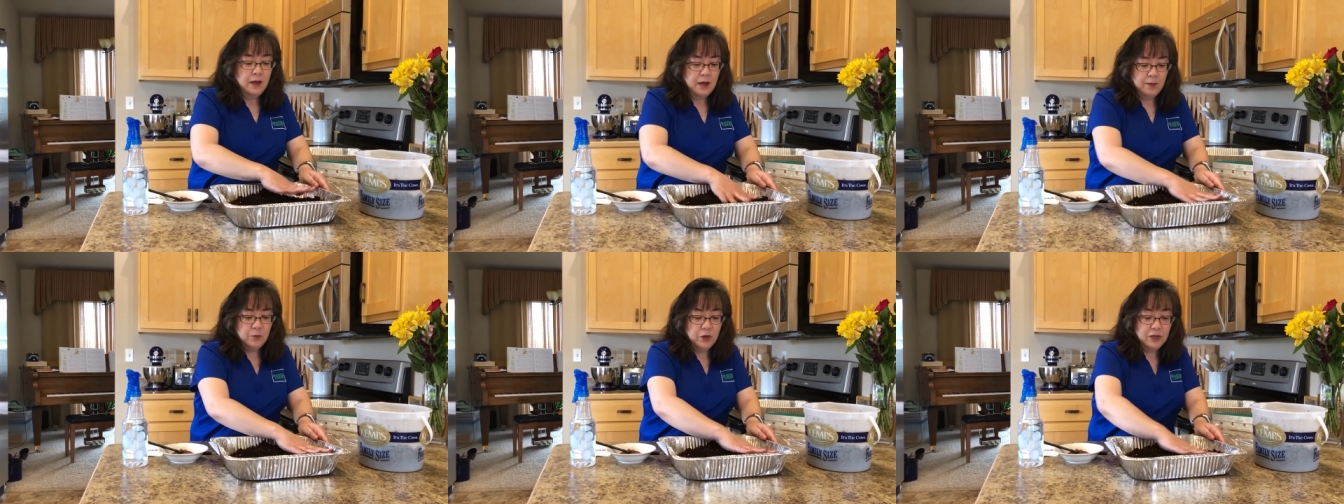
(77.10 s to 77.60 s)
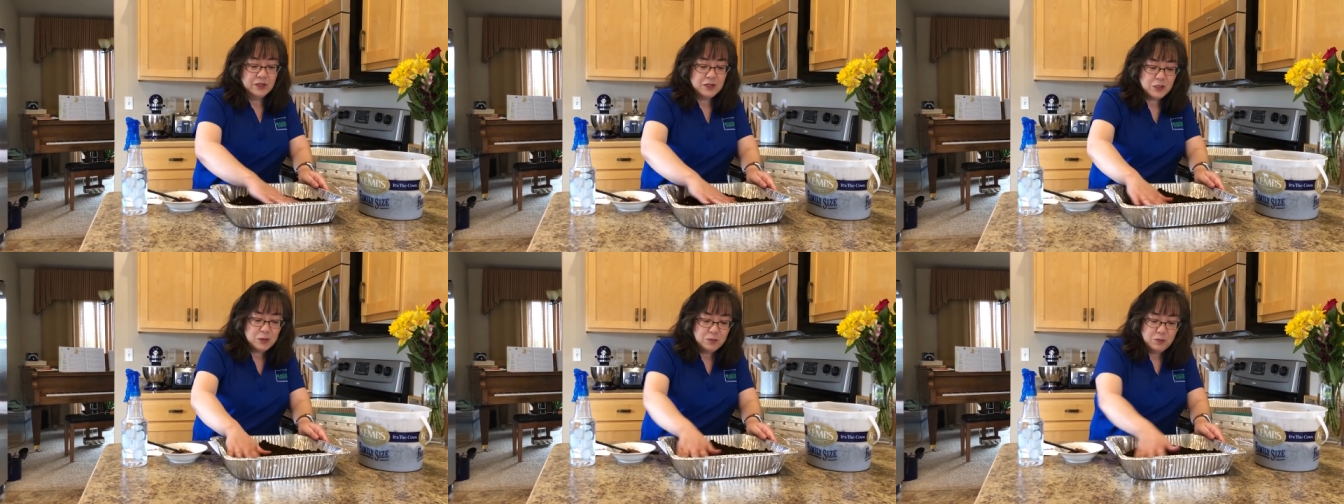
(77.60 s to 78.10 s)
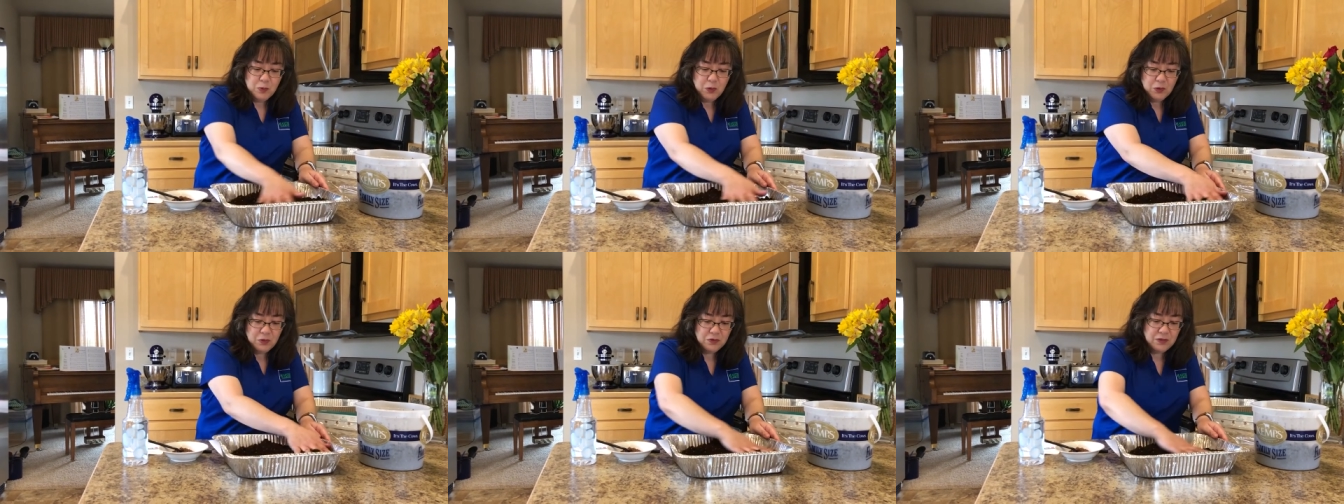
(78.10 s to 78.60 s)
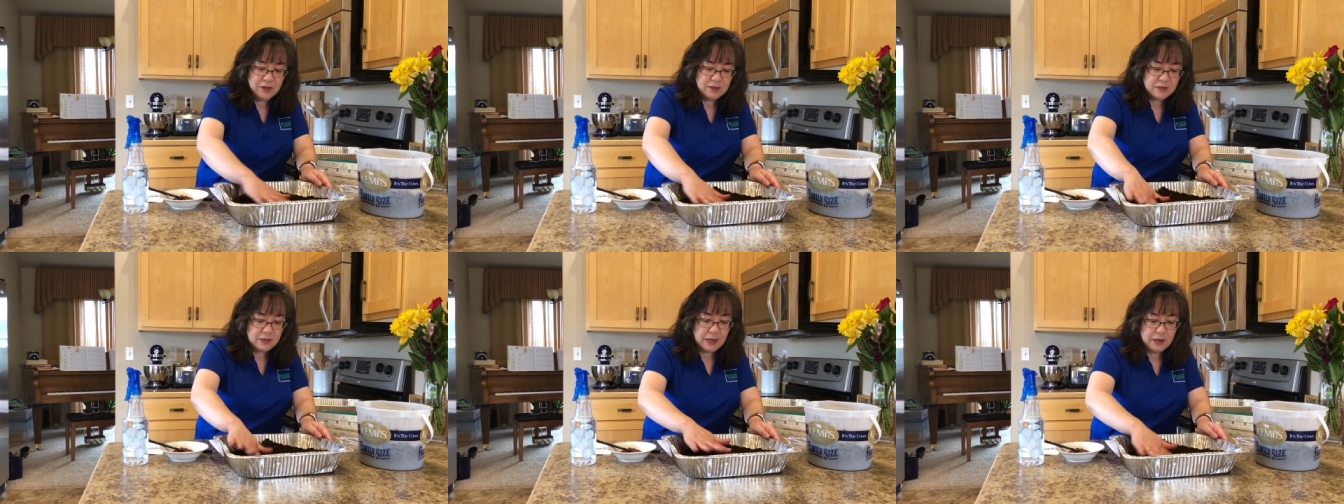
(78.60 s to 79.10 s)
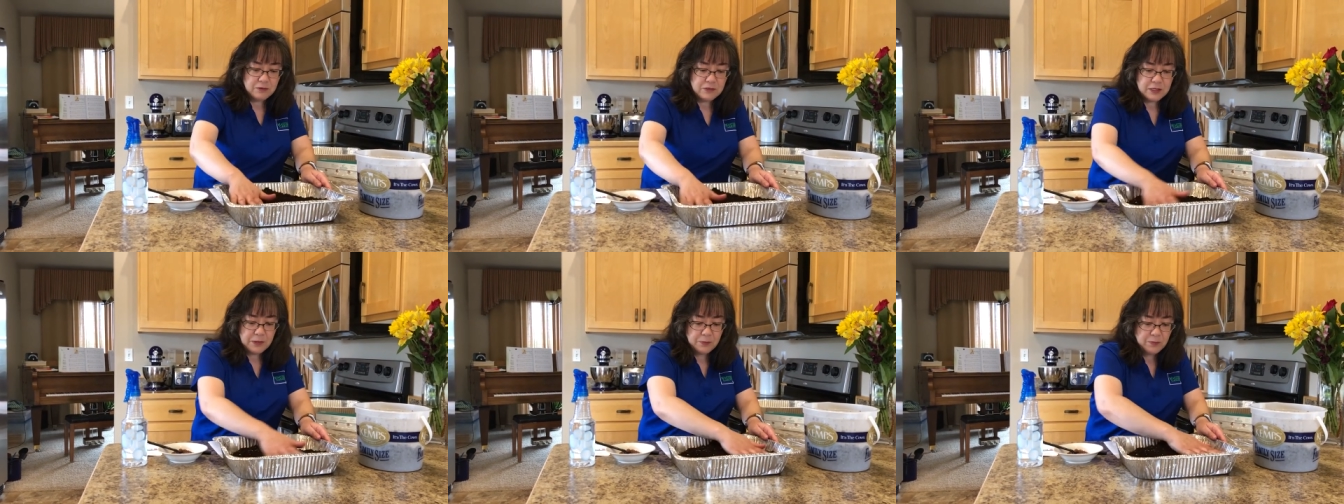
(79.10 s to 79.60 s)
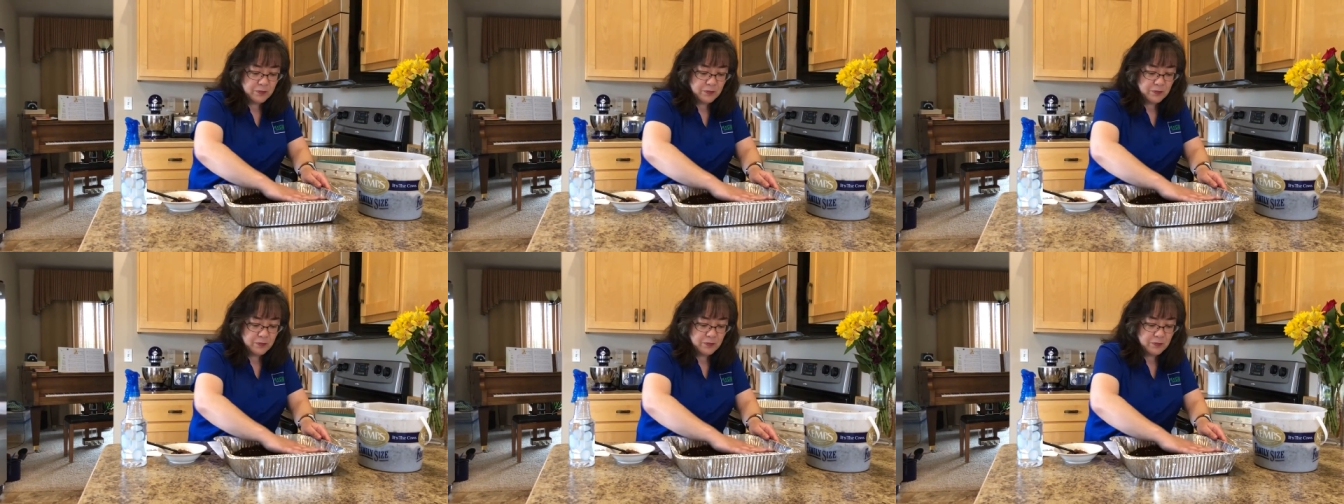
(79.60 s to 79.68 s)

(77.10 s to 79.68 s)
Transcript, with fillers: I'm going to smooth this out.